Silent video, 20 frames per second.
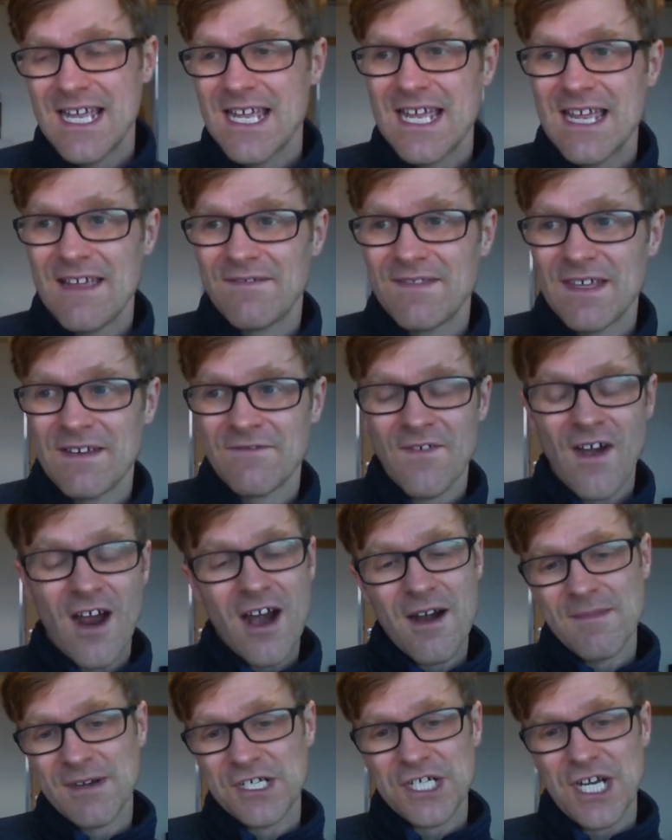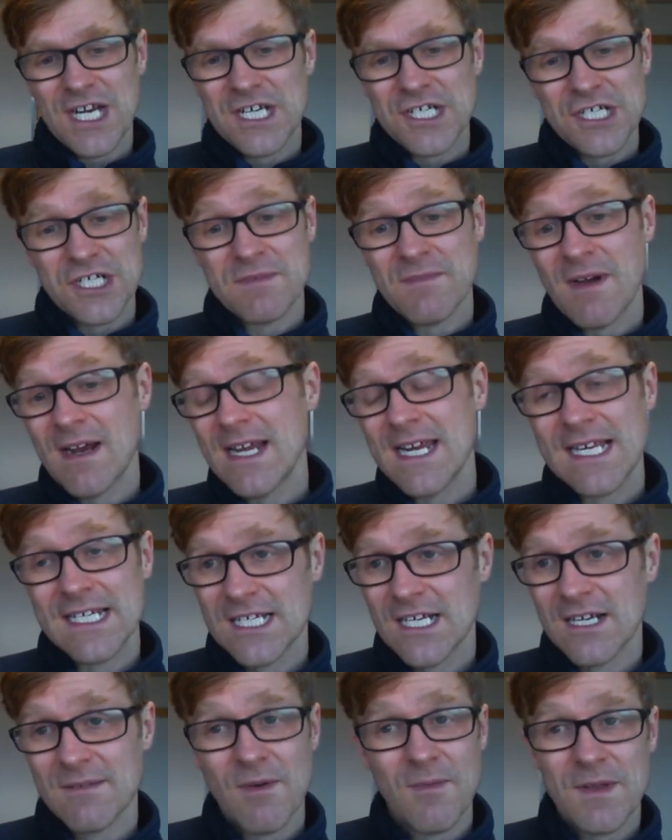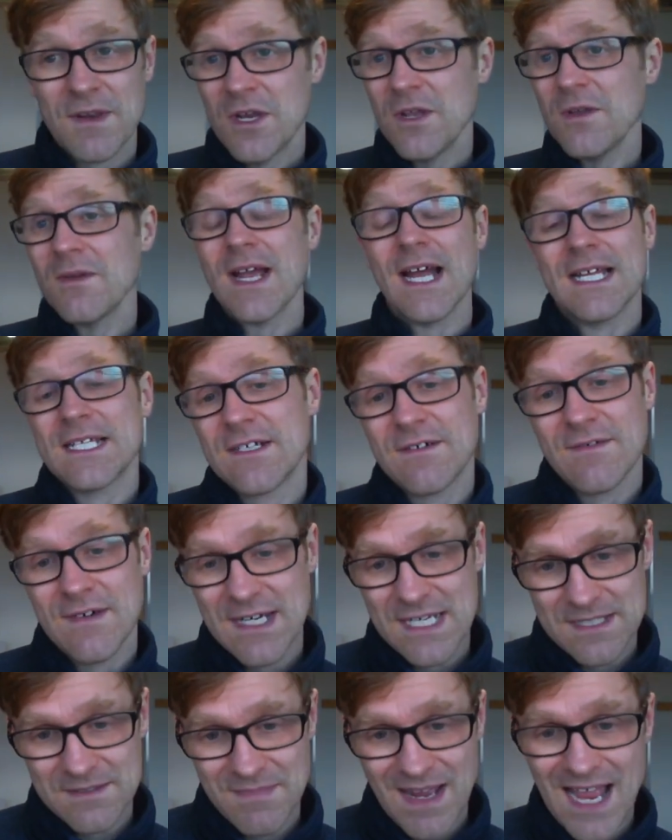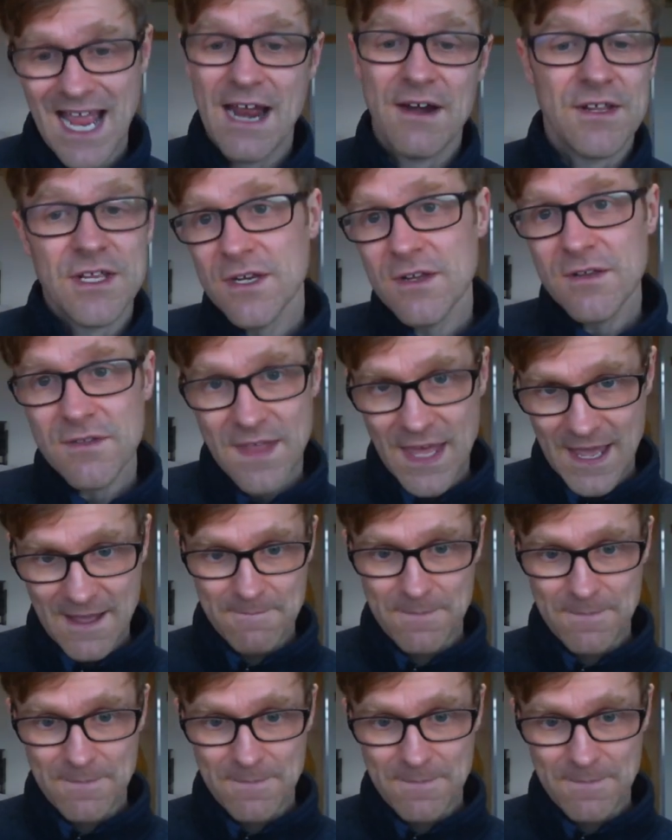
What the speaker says: if the environment changes, you might need to come up with new categories. But how do you do that?